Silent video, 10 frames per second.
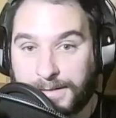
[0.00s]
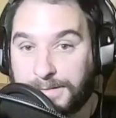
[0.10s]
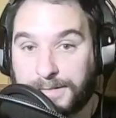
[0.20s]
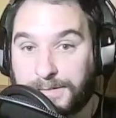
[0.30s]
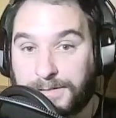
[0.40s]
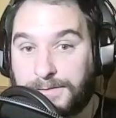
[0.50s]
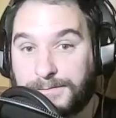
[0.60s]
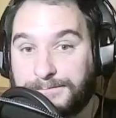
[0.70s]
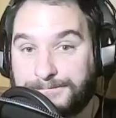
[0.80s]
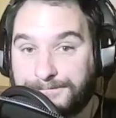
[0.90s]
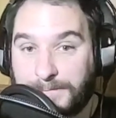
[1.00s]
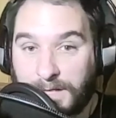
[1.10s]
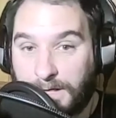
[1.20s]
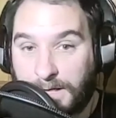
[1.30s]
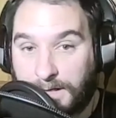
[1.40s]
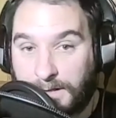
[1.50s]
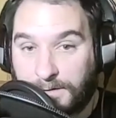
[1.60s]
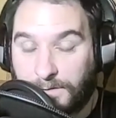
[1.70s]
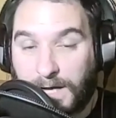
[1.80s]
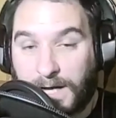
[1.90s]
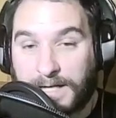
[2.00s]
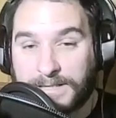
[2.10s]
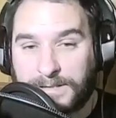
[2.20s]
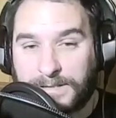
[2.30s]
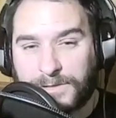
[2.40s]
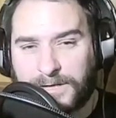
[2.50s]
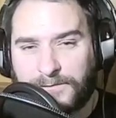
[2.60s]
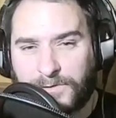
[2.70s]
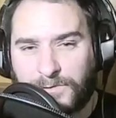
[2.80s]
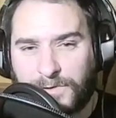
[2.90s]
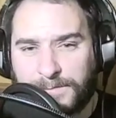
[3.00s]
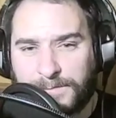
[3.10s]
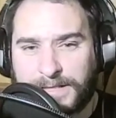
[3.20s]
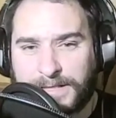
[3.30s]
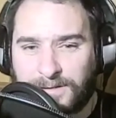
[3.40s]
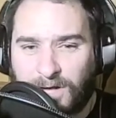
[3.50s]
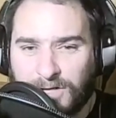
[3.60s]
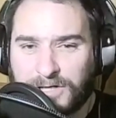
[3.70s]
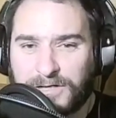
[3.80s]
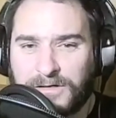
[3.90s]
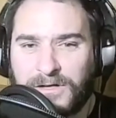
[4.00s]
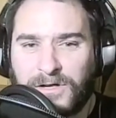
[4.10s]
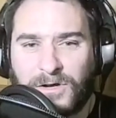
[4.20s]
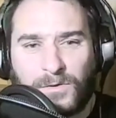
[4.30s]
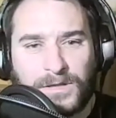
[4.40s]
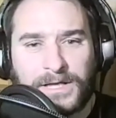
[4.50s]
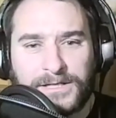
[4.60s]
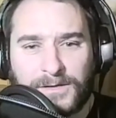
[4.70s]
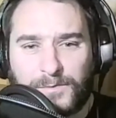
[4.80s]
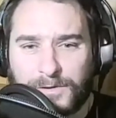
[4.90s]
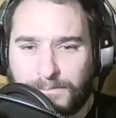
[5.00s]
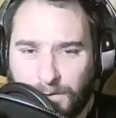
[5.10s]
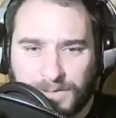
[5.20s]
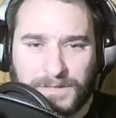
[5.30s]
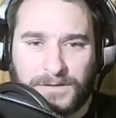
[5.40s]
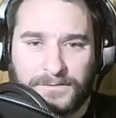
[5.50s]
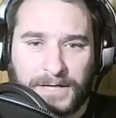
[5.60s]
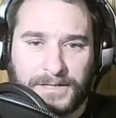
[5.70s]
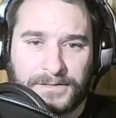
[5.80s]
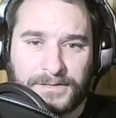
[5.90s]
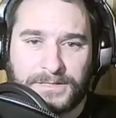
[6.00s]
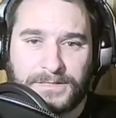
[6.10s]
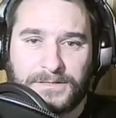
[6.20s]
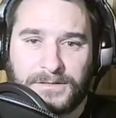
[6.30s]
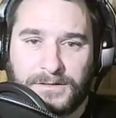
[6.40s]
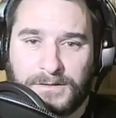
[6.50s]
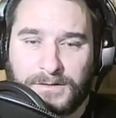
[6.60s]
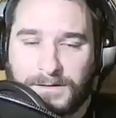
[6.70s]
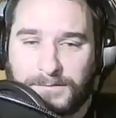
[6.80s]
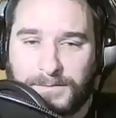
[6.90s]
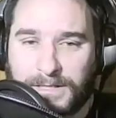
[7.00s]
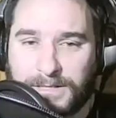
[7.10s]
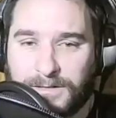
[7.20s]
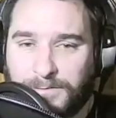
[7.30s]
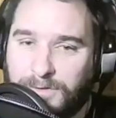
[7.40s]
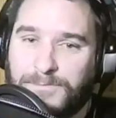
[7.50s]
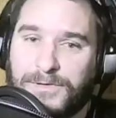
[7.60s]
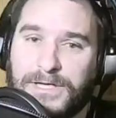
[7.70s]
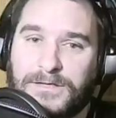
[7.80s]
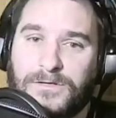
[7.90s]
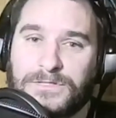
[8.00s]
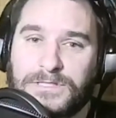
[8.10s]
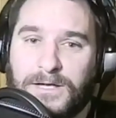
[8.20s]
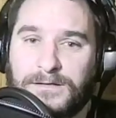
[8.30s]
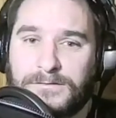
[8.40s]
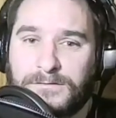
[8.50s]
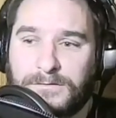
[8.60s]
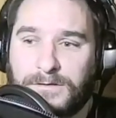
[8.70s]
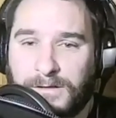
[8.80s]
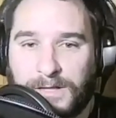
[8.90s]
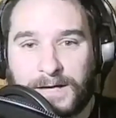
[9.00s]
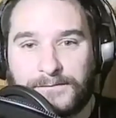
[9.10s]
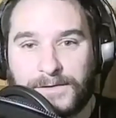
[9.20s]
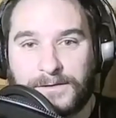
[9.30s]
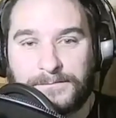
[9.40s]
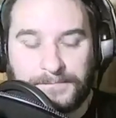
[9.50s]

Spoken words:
It's just and honestly, whichever one plays longer will end up with most of the records because they're both pretty close on a lot of them.